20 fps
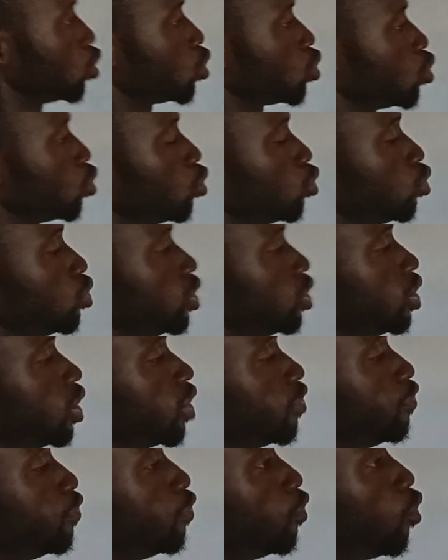So
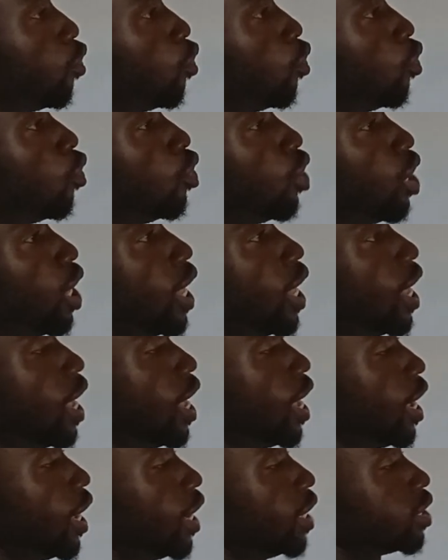therefore,
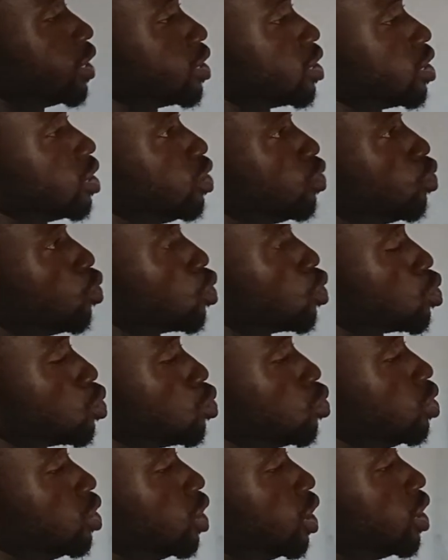x
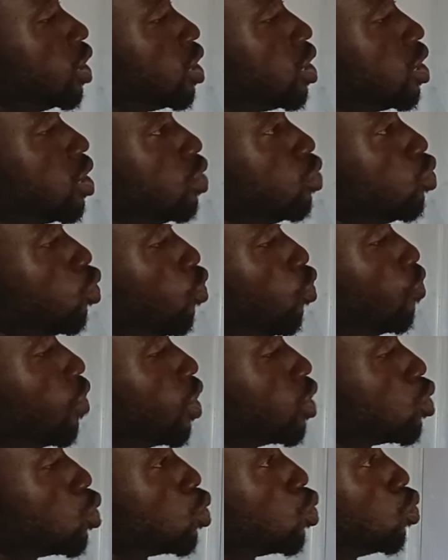equals to 13
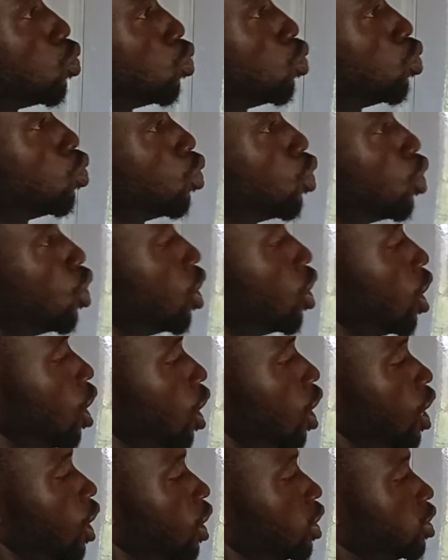over 2
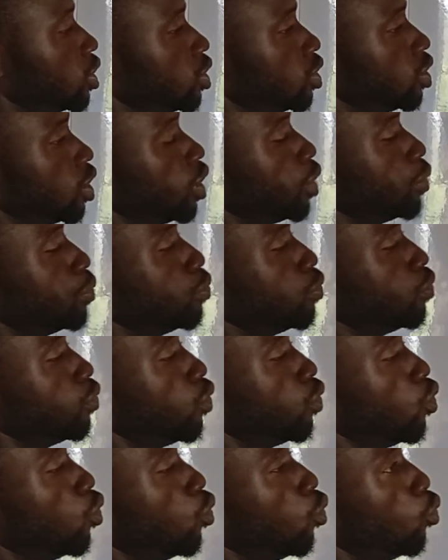and
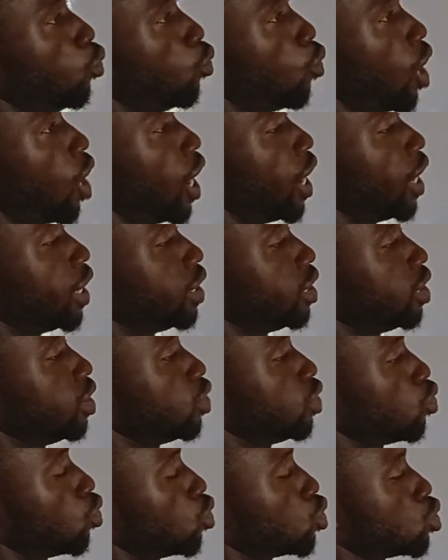y
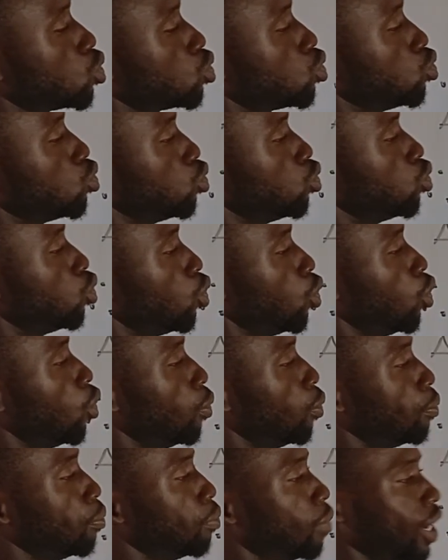equals to
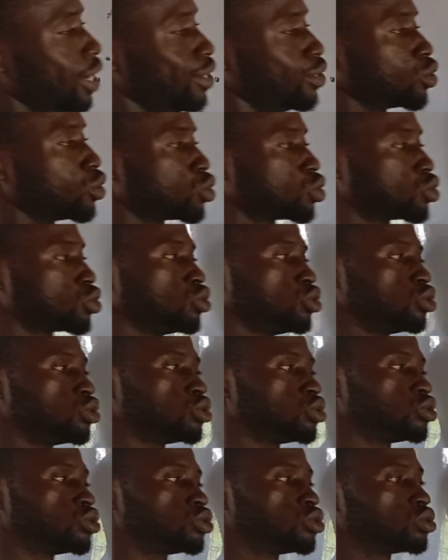minus
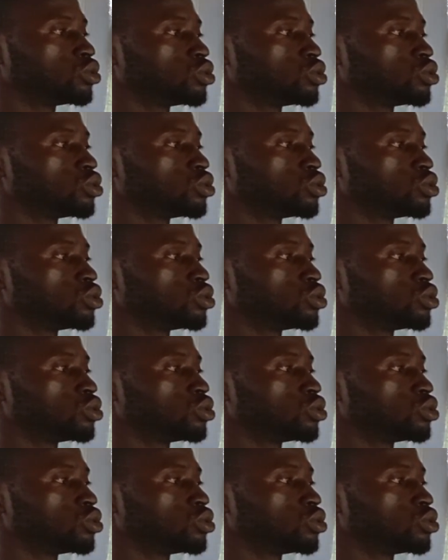2.